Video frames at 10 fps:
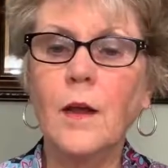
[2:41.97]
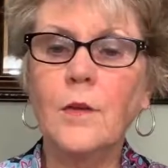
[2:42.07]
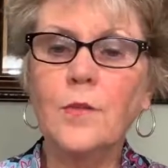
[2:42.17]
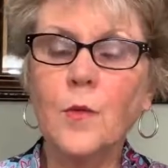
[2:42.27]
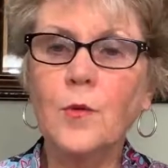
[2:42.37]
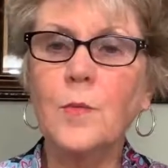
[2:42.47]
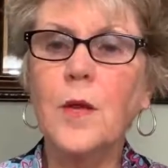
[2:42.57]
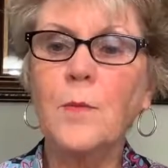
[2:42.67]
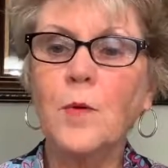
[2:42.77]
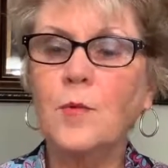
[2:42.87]
as those
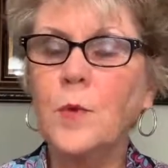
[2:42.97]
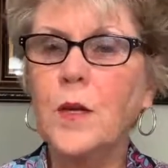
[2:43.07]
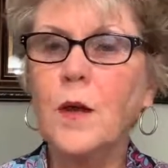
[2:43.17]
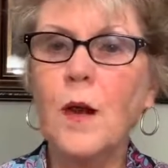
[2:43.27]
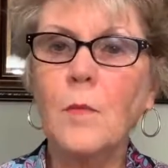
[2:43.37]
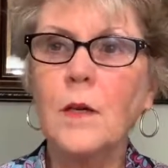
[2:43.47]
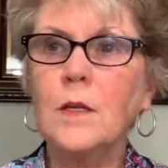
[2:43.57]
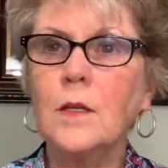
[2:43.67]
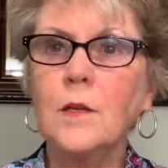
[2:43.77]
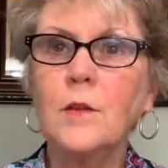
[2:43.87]
people, as we come
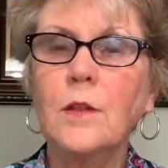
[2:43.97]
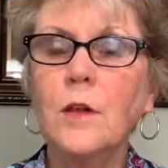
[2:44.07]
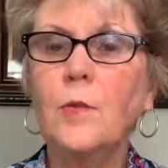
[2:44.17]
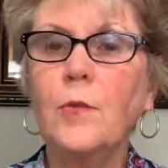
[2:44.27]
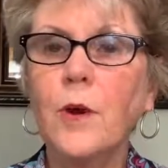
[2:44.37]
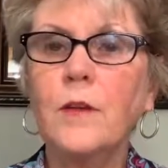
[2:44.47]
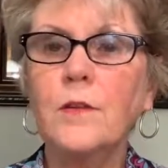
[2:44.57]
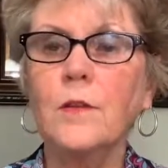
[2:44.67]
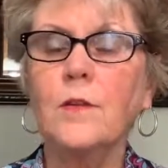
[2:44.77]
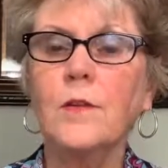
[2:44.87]
into their
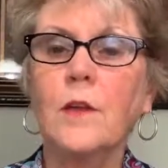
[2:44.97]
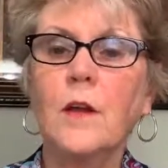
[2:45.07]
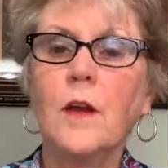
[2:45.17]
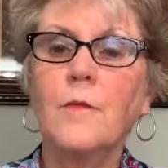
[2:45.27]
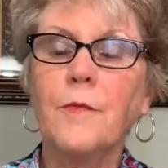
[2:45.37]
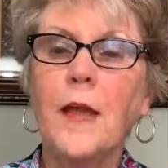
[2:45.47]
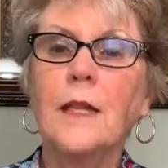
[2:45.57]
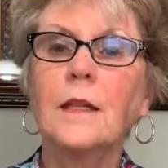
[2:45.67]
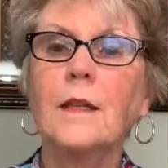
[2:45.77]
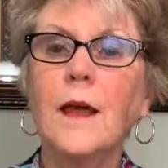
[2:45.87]
presence,
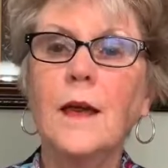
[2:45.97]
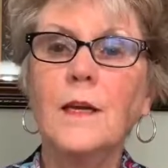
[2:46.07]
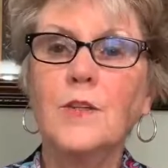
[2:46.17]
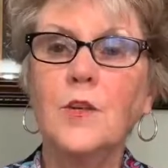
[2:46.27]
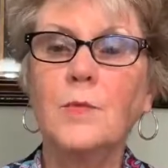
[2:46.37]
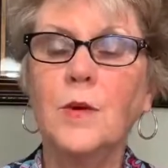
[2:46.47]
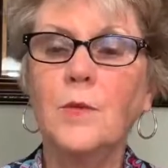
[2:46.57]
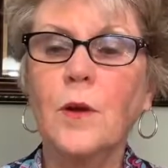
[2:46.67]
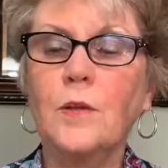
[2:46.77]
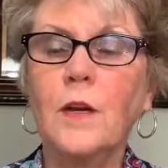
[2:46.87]
that light should be
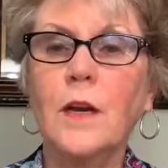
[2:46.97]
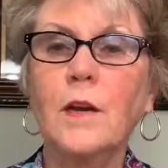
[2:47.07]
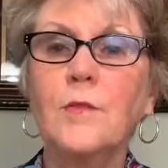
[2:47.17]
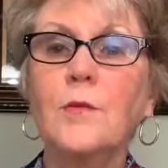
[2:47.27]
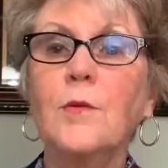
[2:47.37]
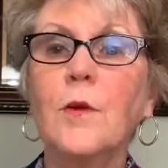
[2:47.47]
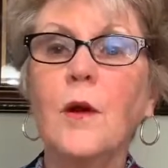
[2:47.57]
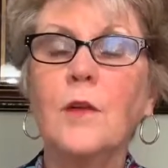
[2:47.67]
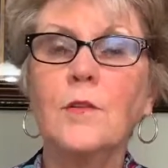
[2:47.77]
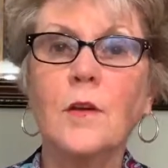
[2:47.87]
resonating through
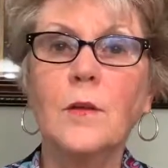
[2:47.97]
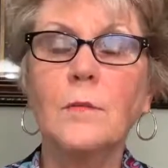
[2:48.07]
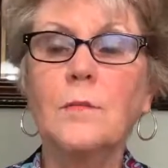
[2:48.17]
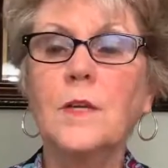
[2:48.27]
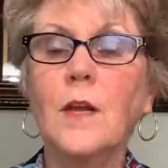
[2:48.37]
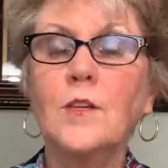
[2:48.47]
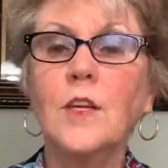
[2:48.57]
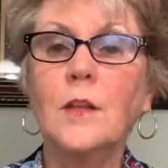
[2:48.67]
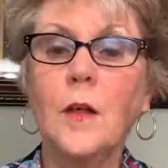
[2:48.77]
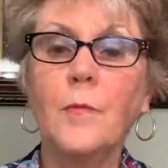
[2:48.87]
us and
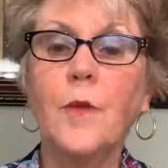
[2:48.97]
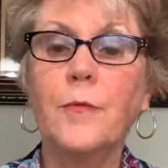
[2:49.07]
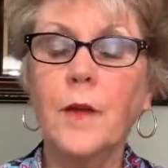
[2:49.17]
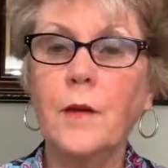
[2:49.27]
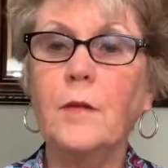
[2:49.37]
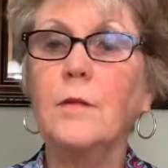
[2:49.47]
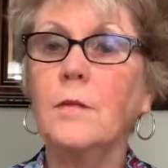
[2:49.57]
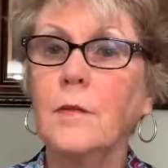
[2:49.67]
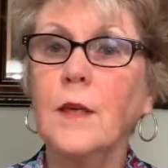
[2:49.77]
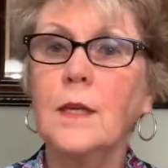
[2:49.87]
touching them that they
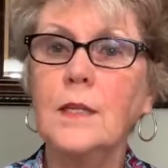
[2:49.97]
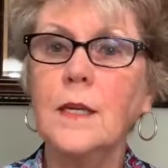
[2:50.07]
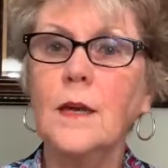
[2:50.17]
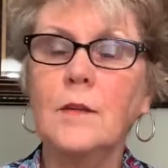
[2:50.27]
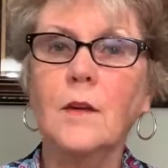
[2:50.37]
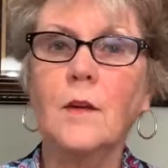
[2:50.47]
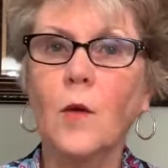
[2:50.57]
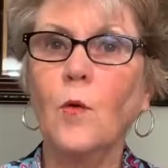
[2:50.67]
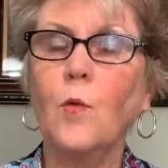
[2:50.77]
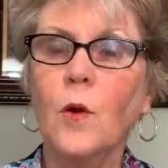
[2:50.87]
they see us and
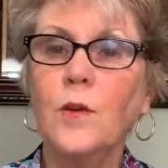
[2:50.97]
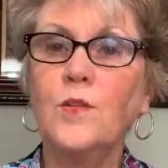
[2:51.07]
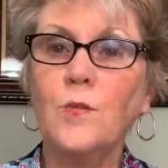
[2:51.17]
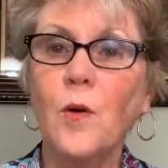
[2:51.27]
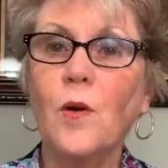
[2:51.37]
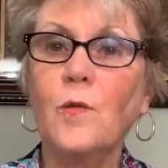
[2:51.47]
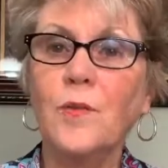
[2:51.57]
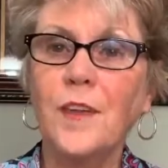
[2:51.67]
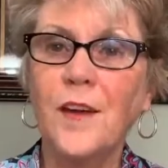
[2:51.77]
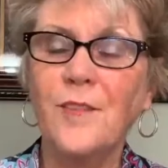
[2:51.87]
go what is wrong
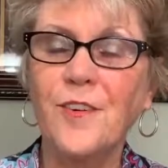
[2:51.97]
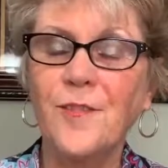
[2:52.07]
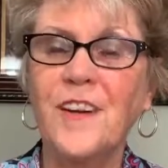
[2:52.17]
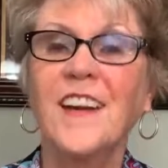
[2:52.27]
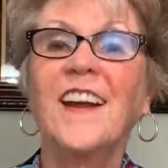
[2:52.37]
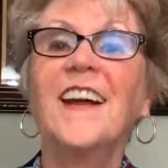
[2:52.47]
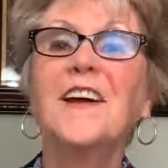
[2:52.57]
with that woman